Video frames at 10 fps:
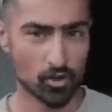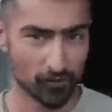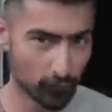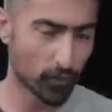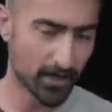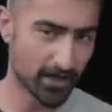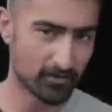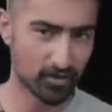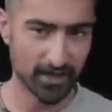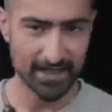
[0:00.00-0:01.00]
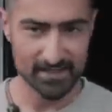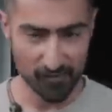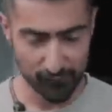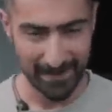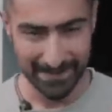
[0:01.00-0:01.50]
The Ford Endeavour is a
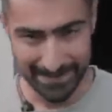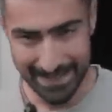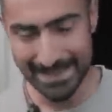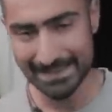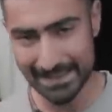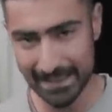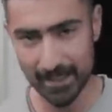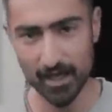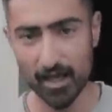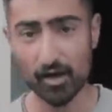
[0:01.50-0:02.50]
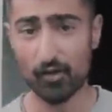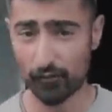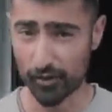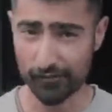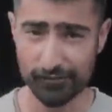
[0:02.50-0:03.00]
fantastic car
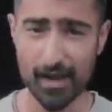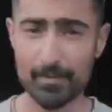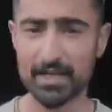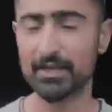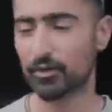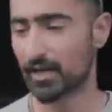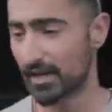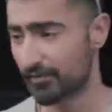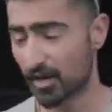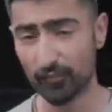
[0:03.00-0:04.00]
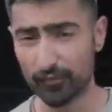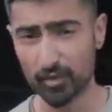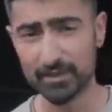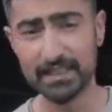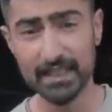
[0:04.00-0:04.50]
for your family to drive
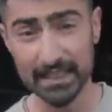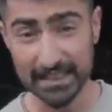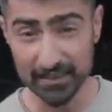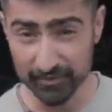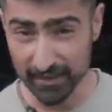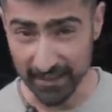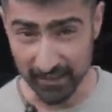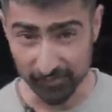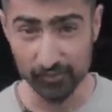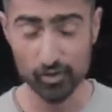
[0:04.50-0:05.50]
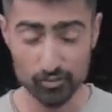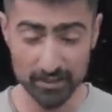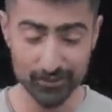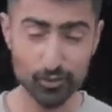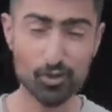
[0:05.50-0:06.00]
comfortably, even if you
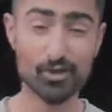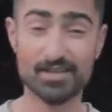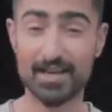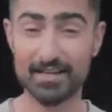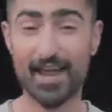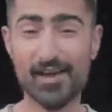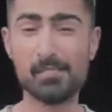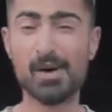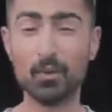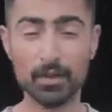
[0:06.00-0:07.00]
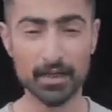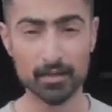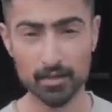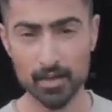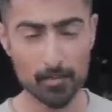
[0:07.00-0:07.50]
need to cross an entire
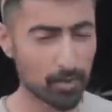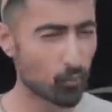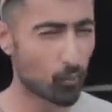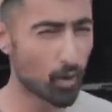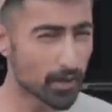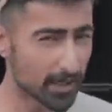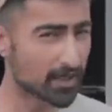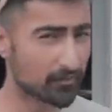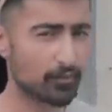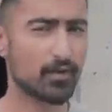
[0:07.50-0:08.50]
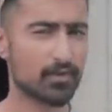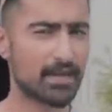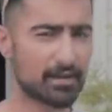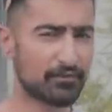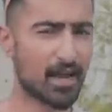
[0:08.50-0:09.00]
mountain. But what if
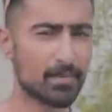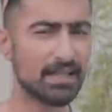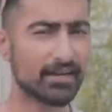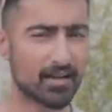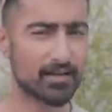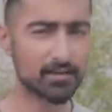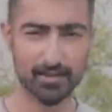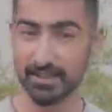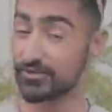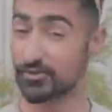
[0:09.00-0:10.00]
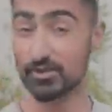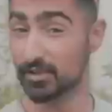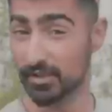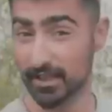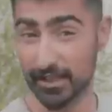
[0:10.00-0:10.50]
that family run needs to
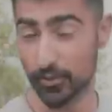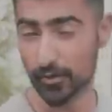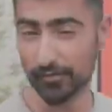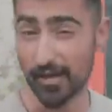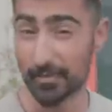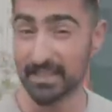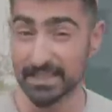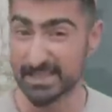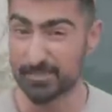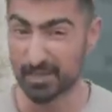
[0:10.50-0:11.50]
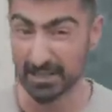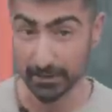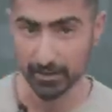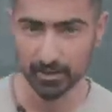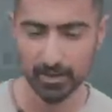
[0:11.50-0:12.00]
turn into a family sprint?